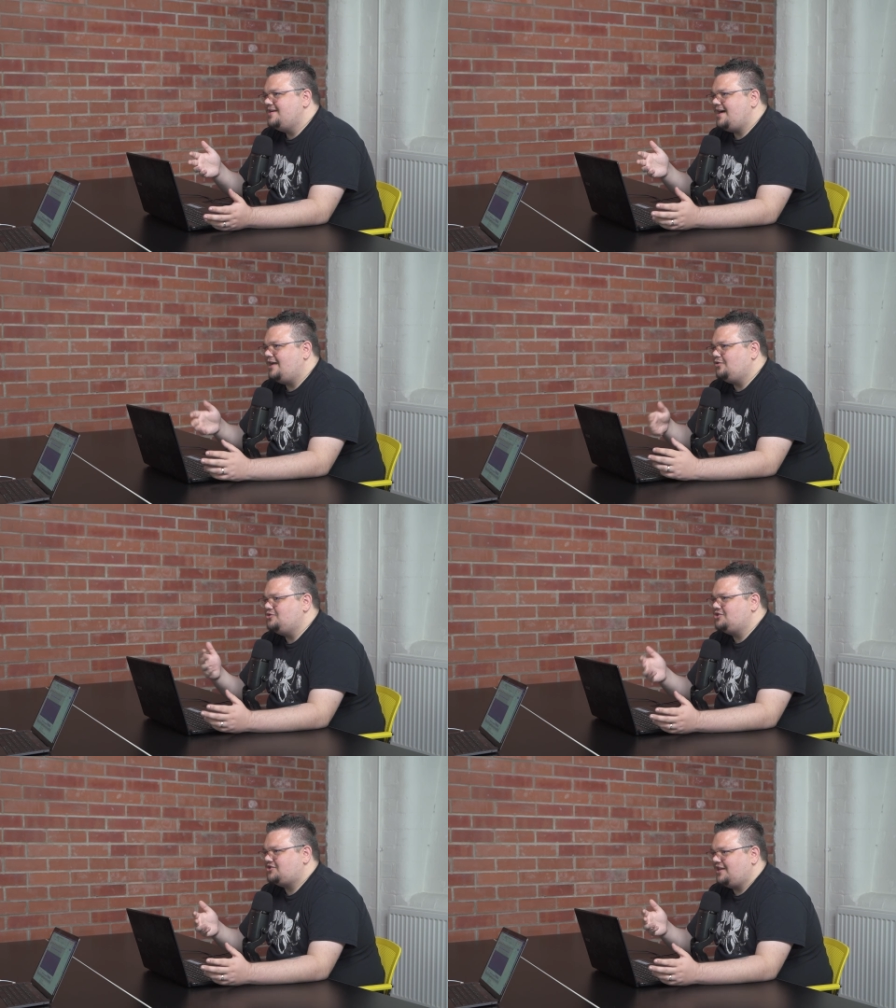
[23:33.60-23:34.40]
I
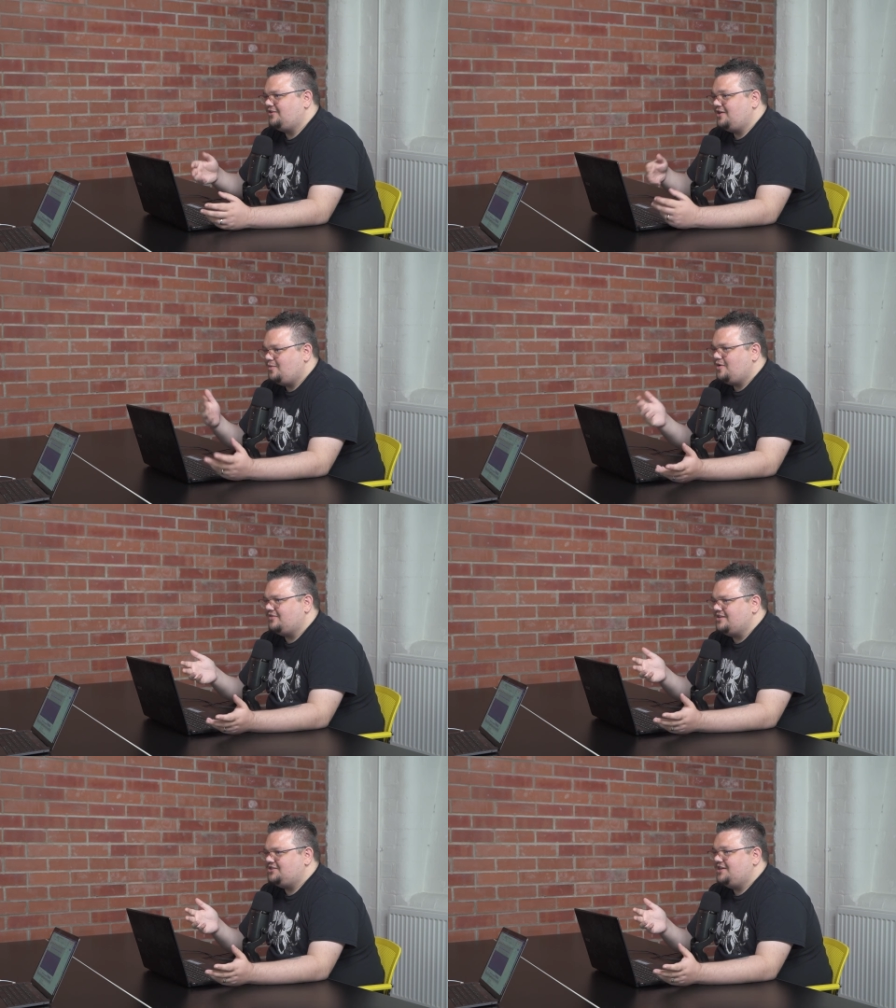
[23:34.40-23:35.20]
don't just think, right, what
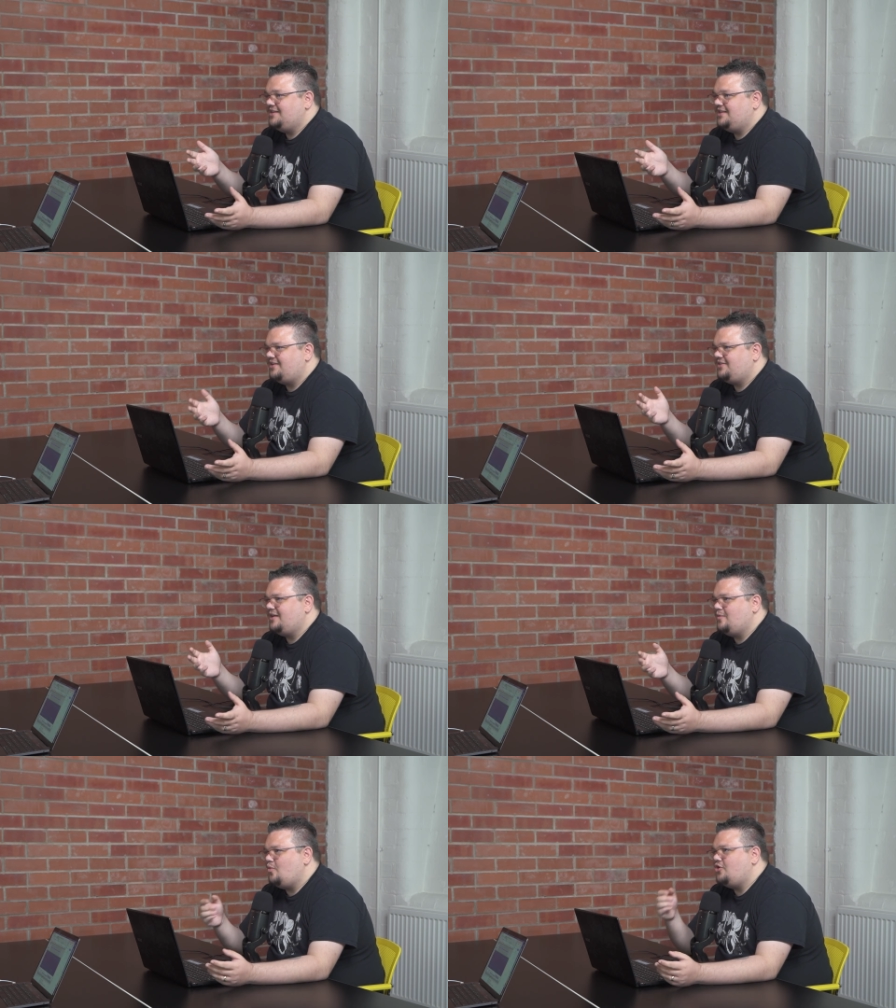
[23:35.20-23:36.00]
have they said? I
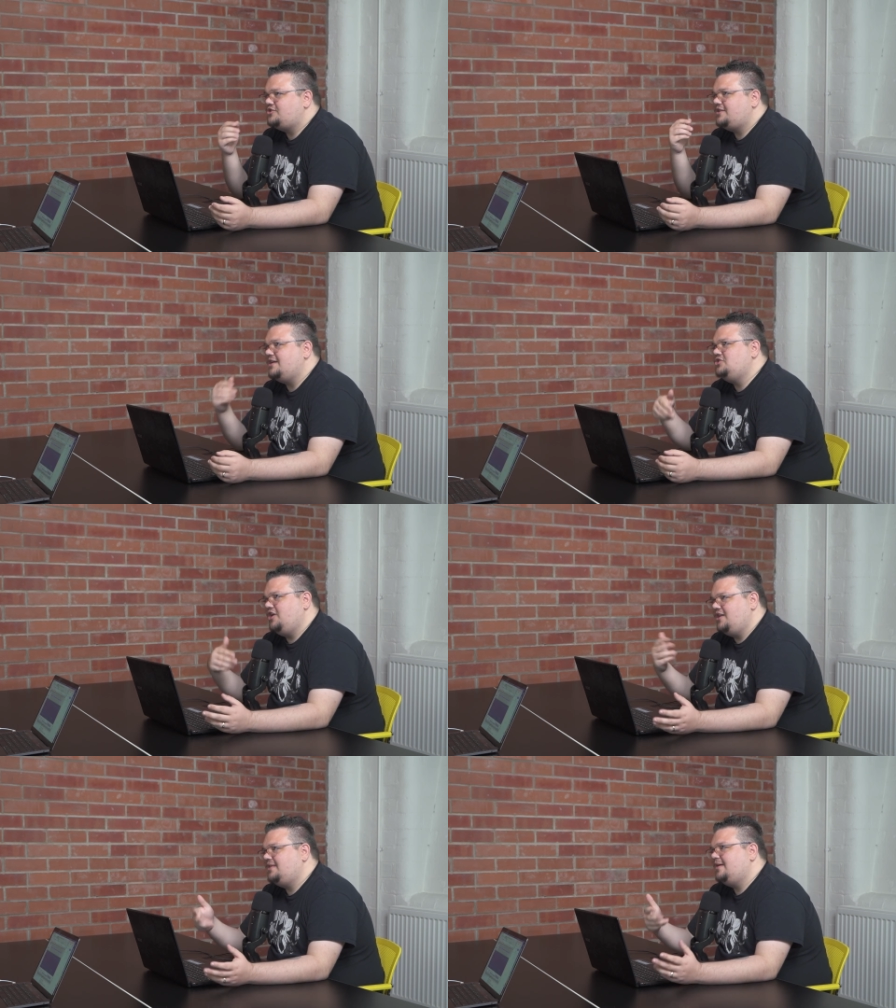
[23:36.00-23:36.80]
think, what's the
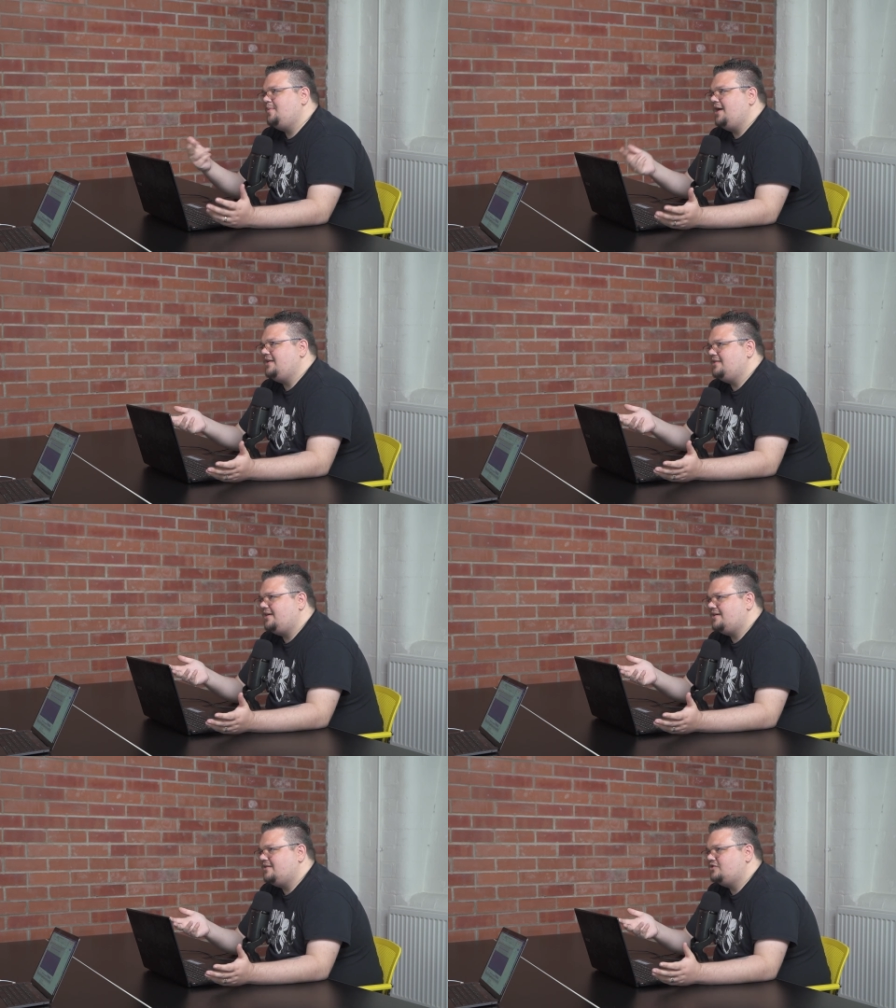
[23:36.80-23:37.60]
agenda behind that?